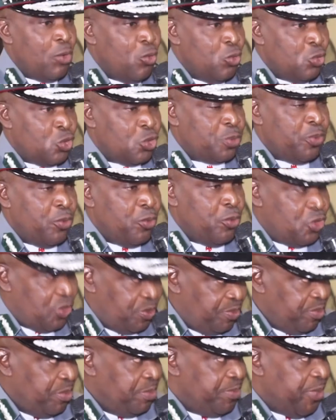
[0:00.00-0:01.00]
own
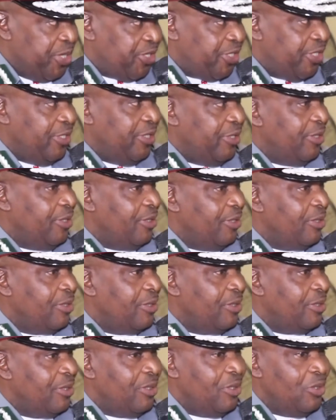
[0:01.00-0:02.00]
spokesperson,
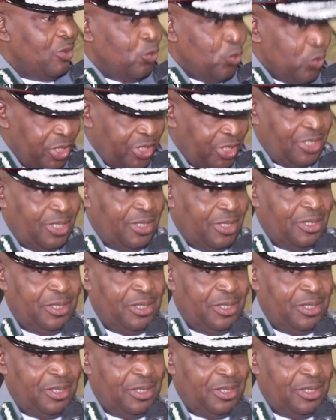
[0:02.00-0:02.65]
which